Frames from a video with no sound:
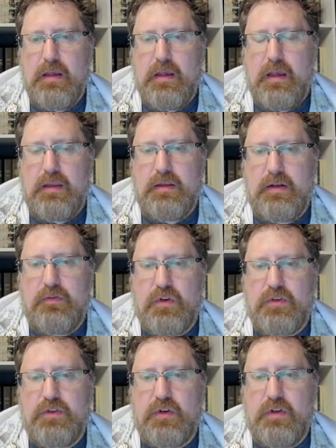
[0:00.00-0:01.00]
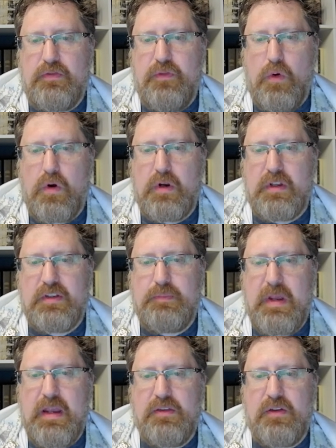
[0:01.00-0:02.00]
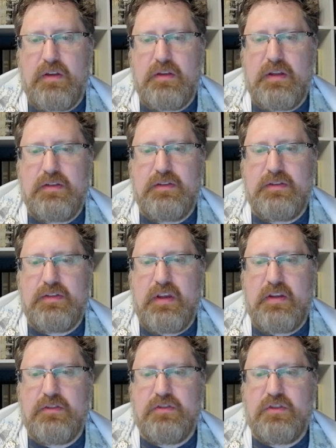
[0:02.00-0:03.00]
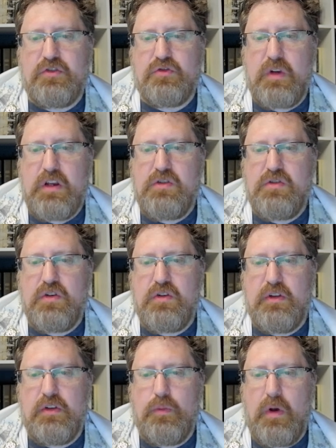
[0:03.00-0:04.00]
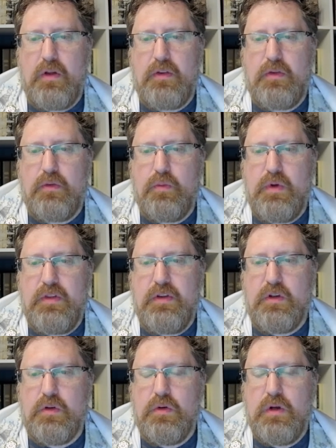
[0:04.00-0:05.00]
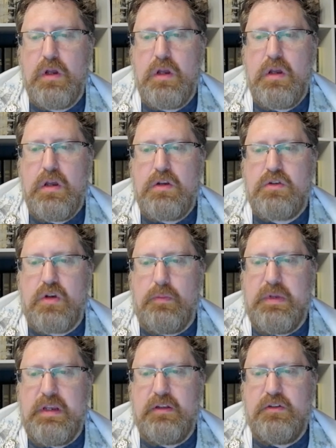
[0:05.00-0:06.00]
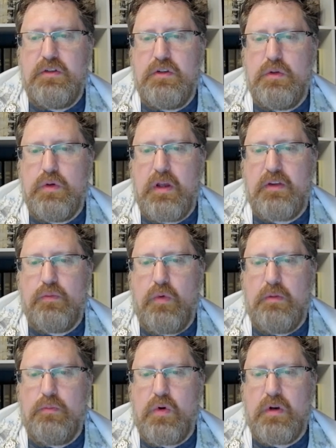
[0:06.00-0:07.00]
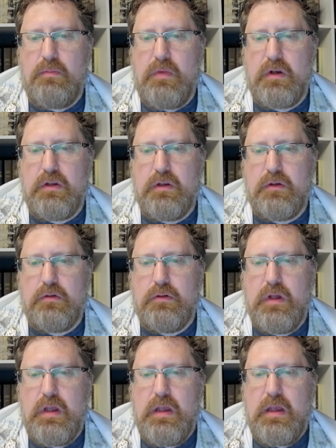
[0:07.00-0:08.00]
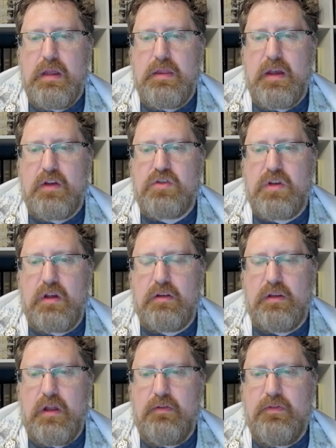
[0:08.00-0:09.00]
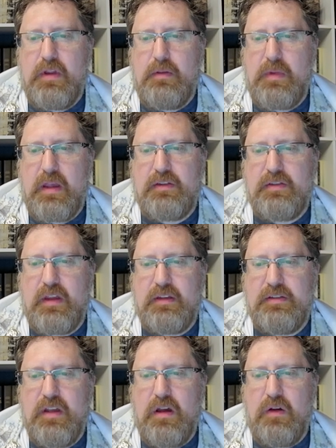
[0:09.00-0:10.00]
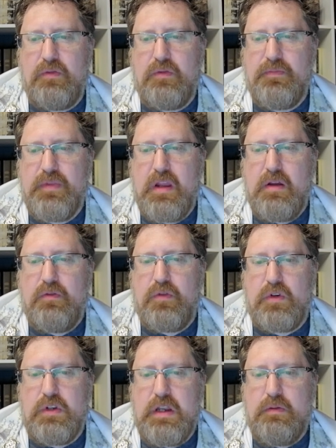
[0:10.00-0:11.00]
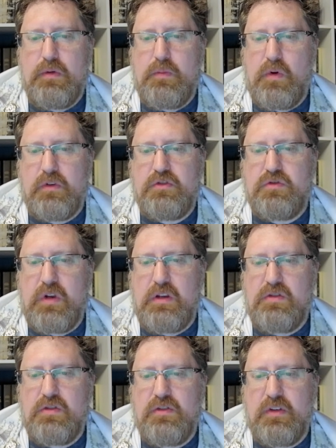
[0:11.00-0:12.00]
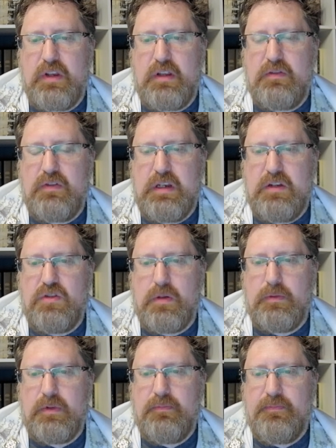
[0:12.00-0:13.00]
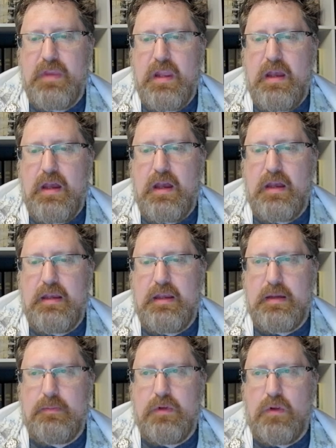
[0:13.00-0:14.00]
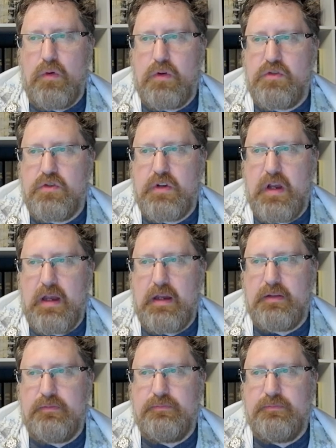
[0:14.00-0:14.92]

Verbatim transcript: And then in verse thirty-four, it expands on this and says, "The stranger that dwelleth with you shall be unto you as one born among you, and thou shalt love them as thyself, for ye were born strangers in the land of Egypt. I am the Lord your God."